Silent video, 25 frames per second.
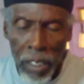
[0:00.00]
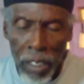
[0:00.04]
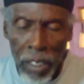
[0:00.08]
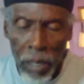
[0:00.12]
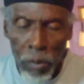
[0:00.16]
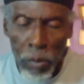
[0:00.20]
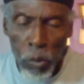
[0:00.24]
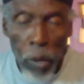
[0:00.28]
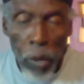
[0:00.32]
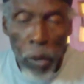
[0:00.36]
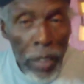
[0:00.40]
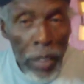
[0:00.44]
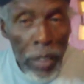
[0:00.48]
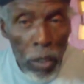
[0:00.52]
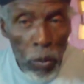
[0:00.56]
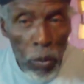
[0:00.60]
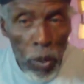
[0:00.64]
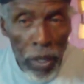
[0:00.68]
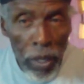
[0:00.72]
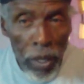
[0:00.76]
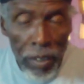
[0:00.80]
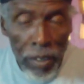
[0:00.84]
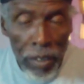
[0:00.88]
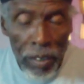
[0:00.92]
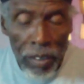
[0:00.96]
up
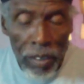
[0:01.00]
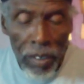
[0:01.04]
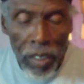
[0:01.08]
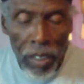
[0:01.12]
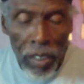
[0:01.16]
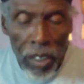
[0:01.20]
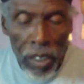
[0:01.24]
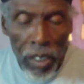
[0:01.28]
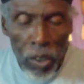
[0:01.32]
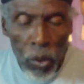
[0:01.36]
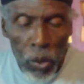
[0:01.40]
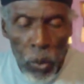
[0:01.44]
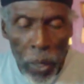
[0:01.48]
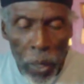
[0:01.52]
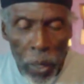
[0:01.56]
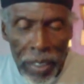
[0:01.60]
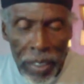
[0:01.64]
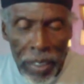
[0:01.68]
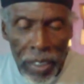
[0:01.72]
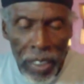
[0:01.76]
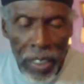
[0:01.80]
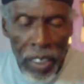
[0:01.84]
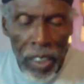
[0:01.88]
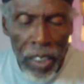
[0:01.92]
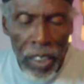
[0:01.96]
21,
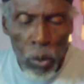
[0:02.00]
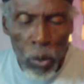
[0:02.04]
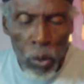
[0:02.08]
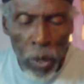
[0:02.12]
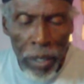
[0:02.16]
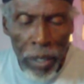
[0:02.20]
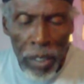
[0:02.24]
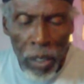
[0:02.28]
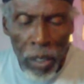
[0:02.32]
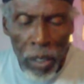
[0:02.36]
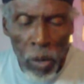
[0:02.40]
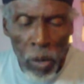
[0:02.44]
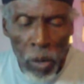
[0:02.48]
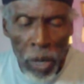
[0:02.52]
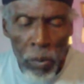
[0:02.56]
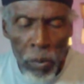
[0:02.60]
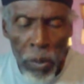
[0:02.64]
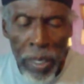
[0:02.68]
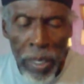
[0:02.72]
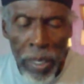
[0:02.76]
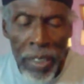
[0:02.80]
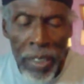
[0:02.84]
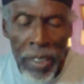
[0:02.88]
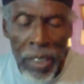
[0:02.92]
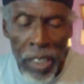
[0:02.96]
20, 21,
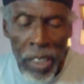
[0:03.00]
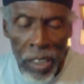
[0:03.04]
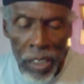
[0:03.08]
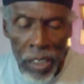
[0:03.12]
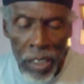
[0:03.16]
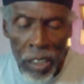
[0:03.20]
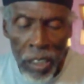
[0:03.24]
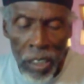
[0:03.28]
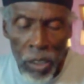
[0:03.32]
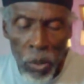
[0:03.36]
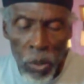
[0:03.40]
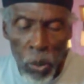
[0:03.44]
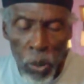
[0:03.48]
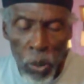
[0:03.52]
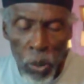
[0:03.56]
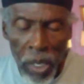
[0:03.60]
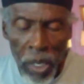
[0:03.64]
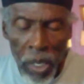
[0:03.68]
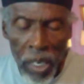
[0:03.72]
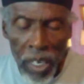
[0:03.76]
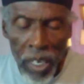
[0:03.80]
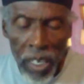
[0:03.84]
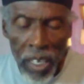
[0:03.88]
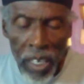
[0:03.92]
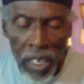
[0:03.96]
we get 62.
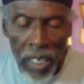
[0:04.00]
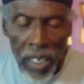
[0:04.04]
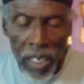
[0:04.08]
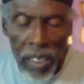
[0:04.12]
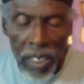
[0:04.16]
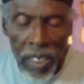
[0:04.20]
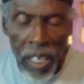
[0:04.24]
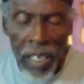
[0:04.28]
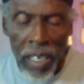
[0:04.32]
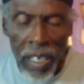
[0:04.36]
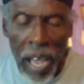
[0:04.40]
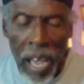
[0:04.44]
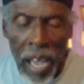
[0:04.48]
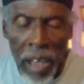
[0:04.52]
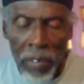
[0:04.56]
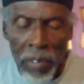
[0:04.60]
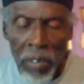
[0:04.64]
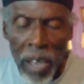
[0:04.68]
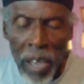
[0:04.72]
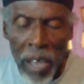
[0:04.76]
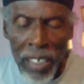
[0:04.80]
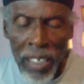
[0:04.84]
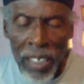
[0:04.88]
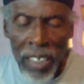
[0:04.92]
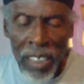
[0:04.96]
Then
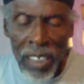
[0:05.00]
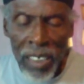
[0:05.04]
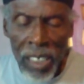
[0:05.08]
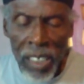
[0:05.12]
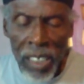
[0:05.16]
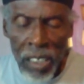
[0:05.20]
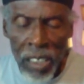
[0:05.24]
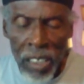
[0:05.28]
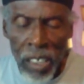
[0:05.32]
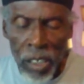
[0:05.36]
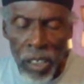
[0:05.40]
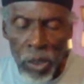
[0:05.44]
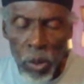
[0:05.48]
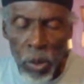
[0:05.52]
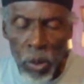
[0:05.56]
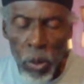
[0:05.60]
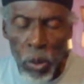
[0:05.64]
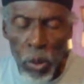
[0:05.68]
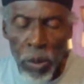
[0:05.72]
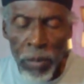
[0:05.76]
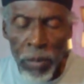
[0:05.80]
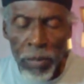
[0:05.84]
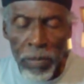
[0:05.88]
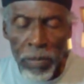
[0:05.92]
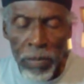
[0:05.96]
after adding
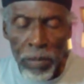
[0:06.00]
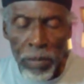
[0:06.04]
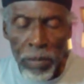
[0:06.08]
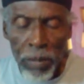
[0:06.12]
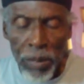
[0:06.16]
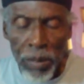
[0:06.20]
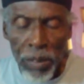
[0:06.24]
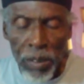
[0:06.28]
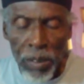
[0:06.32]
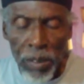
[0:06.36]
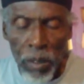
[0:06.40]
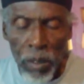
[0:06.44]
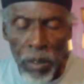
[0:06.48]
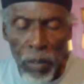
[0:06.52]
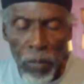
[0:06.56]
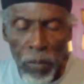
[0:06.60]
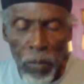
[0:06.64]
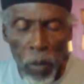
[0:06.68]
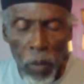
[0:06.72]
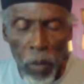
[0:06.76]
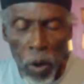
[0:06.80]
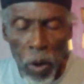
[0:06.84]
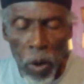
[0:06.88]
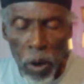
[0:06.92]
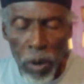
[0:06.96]
62 to
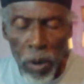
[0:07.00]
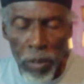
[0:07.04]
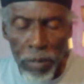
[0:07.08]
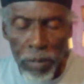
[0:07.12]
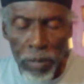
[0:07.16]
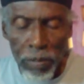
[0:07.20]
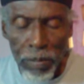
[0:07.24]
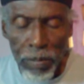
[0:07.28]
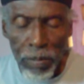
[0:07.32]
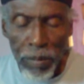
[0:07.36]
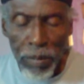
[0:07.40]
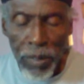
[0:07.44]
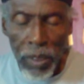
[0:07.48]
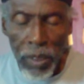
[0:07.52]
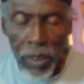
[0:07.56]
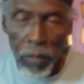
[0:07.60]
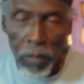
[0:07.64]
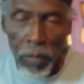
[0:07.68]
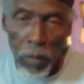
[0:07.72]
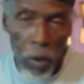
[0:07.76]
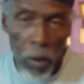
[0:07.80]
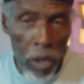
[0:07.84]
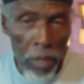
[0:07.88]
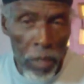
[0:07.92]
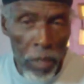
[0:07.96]
4, the
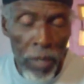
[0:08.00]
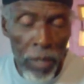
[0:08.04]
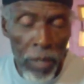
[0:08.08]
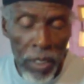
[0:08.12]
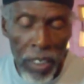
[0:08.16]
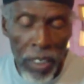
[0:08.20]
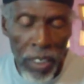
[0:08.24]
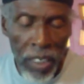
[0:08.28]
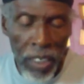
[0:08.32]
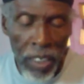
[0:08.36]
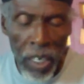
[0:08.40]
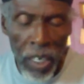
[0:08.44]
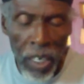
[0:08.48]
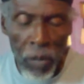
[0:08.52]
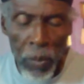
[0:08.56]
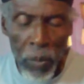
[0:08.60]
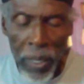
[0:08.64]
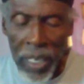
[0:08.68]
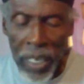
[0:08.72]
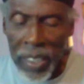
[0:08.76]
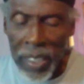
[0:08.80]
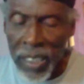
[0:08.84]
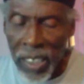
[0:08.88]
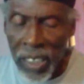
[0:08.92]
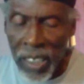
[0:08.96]
fourth month in the year, we
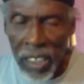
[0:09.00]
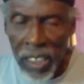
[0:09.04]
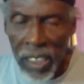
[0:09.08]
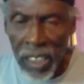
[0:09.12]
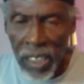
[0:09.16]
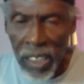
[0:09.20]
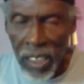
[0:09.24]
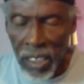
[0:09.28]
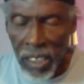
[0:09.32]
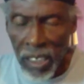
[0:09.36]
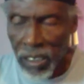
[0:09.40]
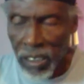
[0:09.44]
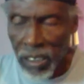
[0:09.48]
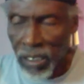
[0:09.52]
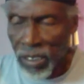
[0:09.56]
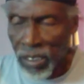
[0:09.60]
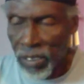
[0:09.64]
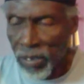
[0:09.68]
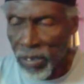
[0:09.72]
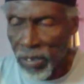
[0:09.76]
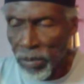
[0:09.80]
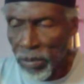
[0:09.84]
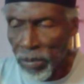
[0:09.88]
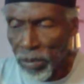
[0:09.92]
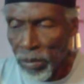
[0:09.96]
get 66.